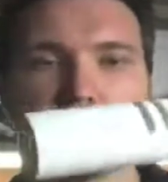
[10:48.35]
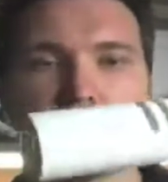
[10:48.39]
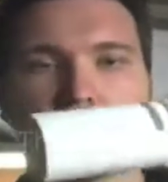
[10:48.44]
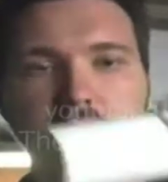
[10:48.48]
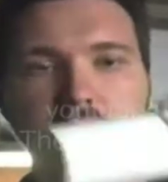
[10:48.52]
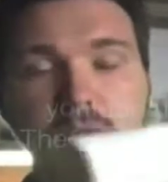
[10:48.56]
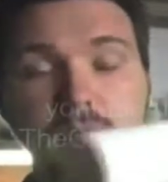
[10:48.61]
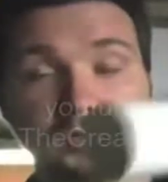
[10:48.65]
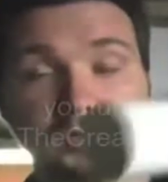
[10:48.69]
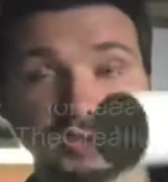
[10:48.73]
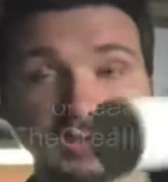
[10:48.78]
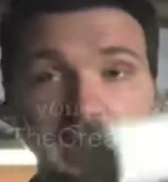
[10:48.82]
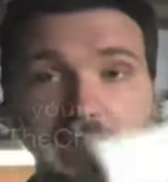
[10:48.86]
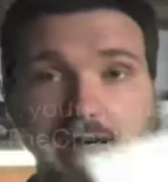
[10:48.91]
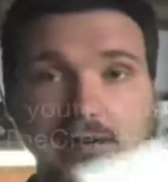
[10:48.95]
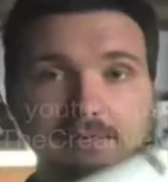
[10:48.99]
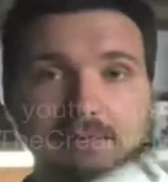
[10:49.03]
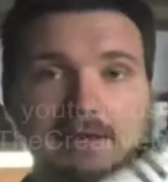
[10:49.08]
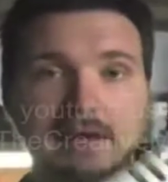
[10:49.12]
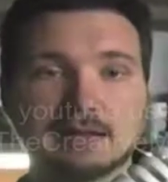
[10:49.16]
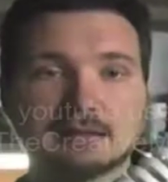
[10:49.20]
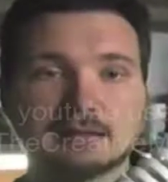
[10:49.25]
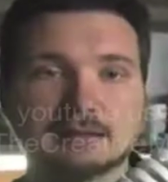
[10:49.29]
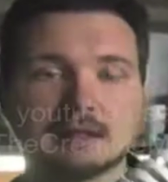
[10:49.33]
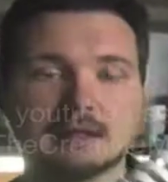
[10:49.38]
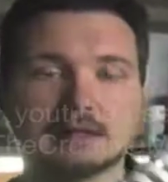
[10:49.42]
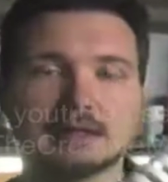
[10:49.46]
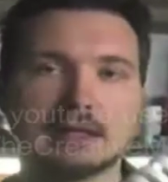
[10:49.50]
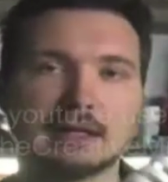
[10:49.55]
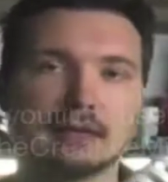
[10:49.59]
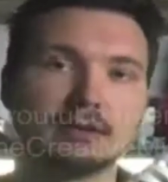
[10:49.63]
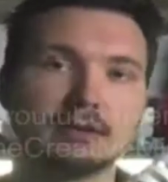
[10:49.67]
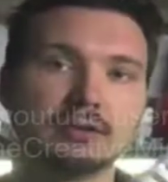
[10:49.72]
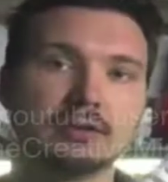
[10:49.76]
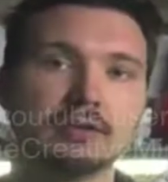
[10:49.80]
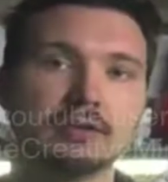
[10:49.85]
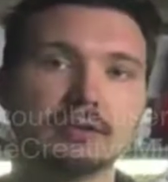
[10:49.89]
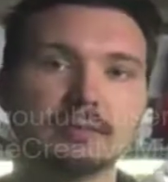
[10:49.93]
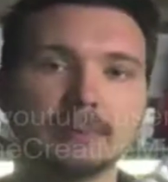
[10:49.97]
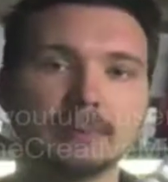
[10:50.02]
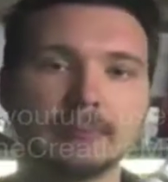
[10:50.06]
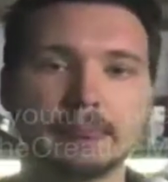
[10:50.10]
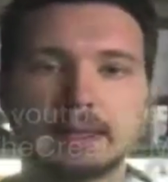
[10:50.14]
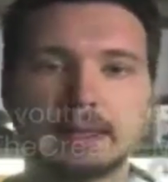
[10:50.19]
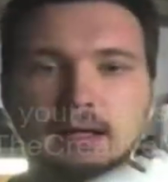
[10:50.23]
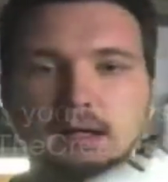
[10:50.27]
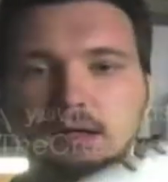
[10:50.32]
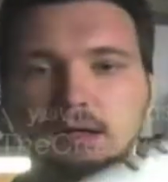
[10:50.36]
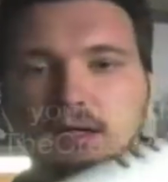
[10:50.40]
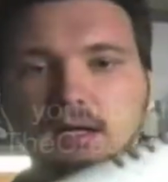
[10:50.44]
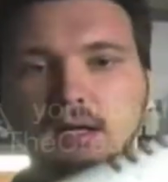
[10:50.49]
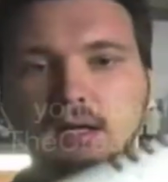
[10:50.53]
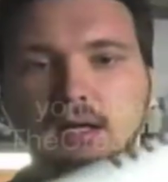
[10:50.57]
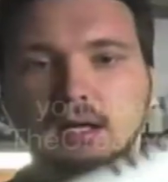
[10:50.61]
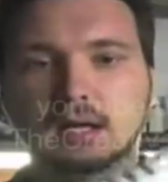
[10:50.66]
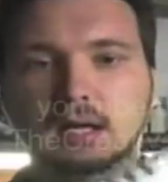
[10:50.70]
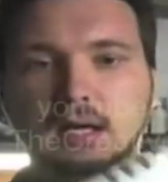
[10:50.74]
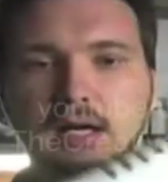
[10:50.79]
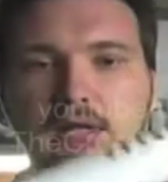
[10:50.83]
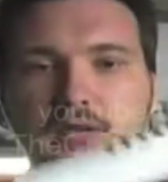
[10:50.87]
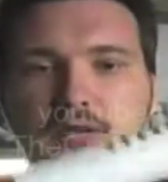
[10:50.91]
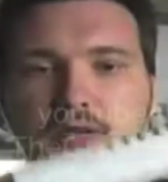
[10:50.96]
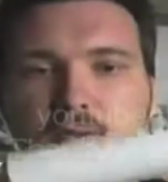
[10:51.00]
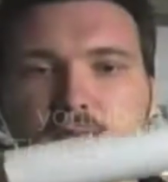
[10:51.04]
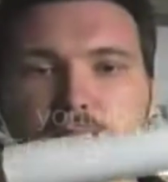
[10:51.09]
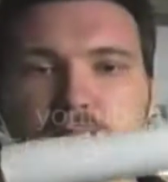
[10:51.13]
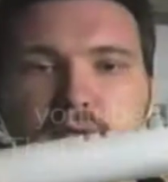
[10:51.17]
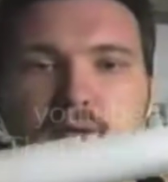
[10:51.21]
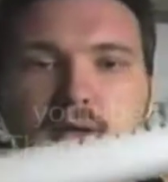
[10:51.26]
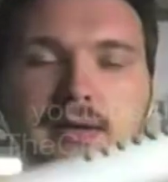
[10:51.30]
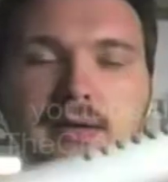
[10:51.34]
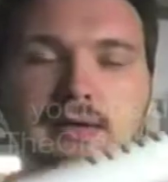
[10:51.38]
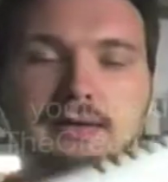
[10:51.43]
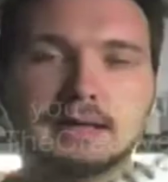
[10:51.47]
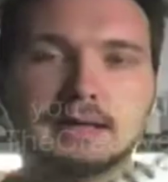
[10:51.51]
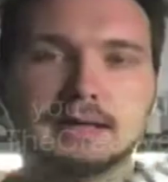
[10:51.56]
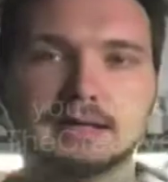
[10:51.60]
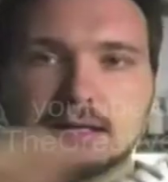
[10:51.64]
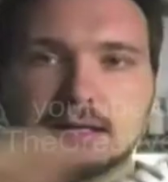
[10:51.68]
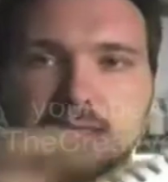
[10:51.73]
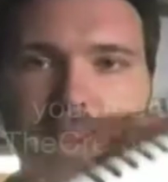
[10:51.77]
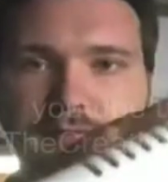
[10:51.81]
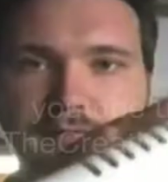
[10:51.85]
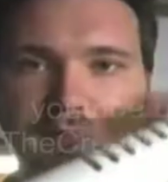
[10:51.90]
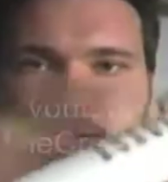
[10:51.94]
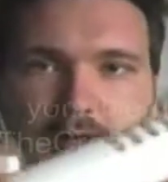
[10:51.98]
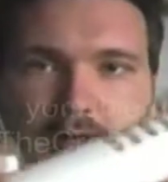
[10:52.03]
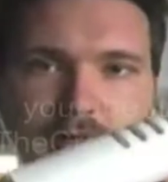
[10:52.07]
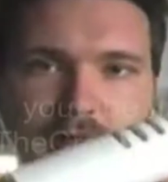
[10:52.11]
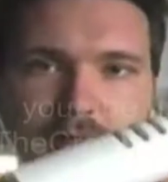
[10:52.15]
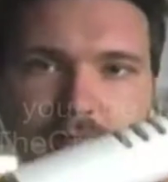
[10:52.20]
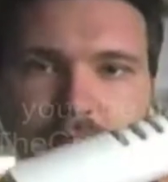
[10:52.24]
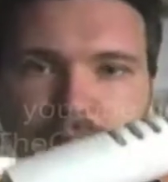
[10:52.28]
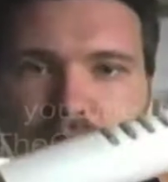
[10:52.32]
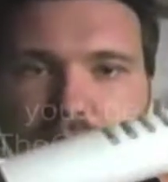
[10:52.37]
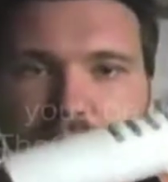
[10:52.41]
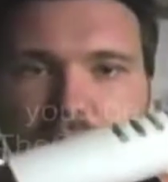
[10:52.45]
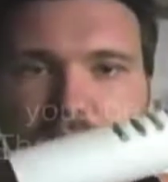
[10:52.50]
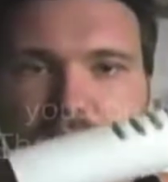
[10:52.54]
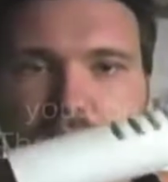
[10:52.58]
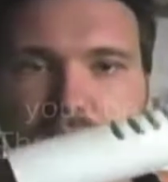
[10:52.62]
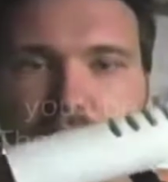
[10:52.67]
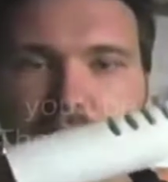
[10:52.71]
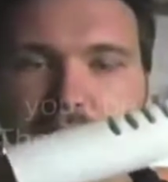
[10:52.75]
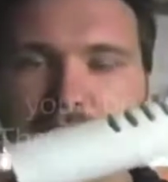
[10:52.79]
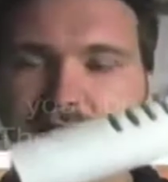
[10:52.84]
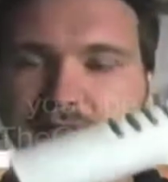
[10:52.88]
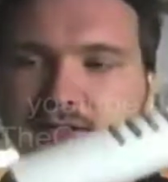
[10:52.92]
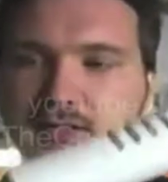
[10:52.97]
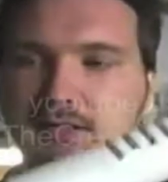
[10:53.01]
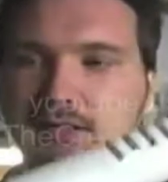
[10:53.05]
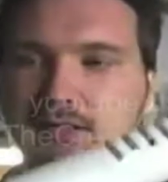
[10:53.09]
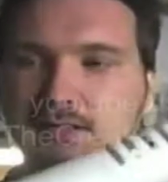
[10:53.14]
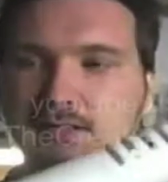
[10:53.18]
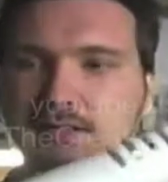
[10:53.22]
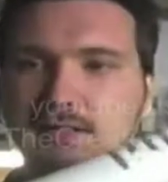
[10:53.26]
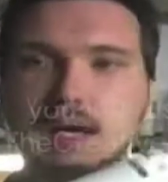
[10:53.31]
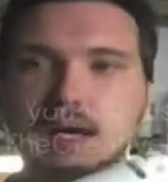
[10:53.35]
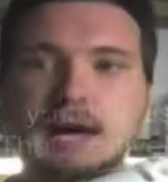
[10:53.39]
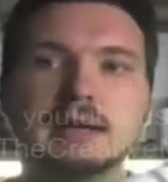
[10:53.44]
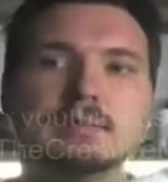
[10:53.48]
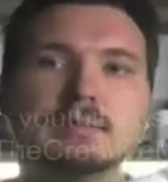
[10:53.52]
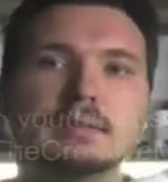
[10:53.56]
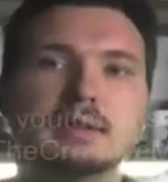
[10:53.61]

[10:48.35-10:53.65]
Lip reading: Now once you have that done here, just blow out any of the plastic inside.